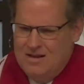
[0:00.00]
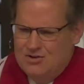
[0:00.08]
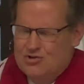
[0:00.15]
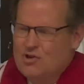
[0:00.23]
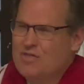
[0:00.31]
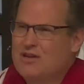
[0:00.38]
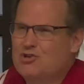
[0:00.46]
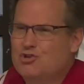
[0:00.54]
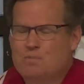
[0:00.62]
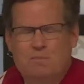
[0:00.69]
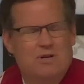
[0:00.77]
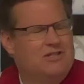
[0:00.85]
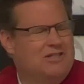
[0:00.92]
So this
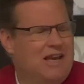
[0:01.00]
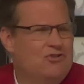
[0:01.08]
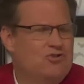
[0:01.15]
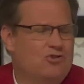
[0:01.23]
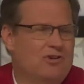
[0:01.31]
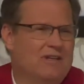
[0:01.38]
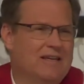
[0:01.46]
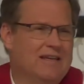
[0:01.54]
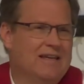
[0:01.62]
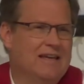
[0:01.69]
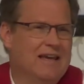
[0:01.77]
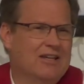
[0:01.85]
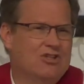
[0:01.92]

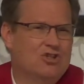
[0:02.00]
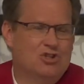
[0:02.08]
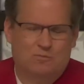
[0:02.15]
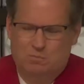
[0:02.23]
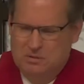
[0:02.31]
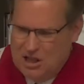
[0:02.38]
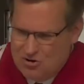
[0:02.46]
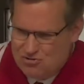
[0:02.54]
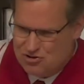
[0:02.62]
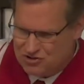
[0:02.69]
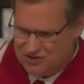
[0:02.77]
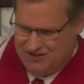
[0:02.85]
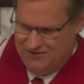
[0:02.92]
potentially
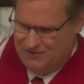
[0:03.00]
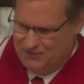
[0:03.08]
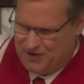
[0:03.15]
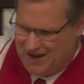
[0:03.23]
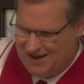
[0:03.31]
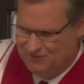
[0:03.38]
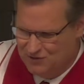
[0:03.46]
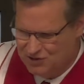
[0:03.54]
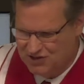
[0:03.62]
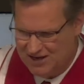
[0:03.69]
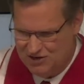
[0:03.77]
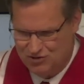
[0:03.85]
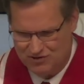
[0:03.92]
explosive
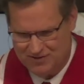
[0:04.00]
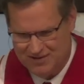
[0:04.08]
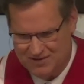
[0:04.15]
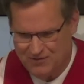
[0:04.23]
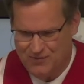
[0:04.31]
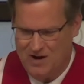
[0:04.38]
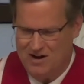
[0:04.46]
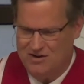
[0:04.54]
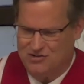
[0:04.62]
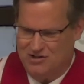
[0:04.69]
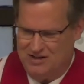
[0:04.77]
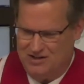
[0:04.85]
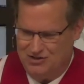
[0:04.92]
conversation that the
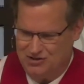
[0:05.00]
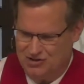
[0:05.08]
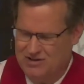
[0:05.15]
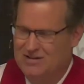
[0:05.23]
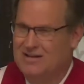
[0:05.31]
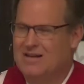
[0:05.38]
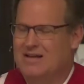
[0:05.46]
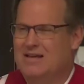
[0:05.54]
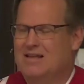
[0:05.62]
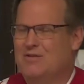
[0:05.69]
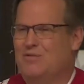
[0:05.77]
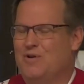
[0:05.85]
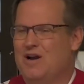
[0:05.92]
Pharisean
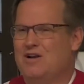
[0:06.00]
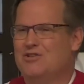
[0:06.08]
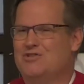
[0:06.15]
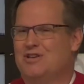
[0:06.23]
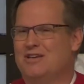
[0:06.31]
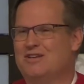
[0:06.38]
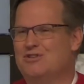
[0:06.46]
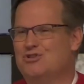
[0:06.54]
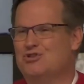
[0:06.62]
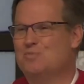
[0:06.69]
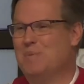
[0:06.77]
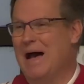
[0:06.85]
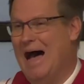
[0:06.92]

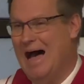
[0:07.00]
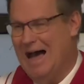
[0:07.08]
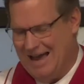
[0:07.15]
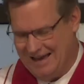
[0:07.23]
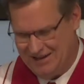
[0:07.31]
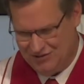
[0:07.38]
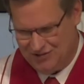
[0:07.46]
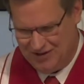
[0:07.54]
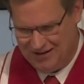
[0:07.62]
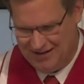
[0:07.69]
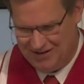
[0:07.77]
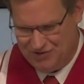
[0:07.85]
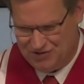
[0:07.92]
spies,
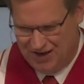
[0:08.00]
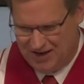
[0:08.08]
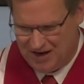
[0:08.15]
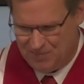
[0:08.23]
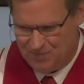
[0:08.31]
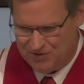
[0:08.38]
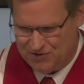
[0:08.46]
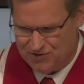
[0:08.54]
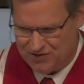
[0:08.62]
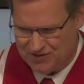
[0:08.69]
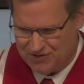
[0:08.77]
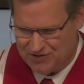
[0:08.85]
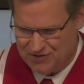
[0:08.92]
that is, take up with
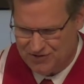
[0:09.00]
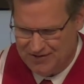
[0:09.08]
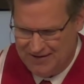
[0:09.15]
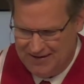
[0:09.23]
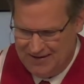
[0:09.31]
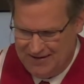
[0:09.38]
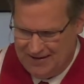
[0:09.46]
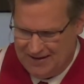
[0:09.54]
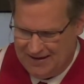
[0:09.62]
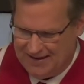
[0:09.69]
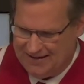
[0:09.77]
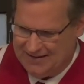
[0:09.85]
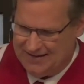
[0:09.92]
Jesus,
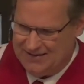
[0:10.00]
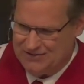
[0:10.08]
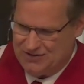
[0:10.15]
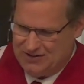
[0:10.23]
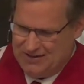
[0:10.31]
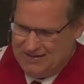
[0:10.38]
is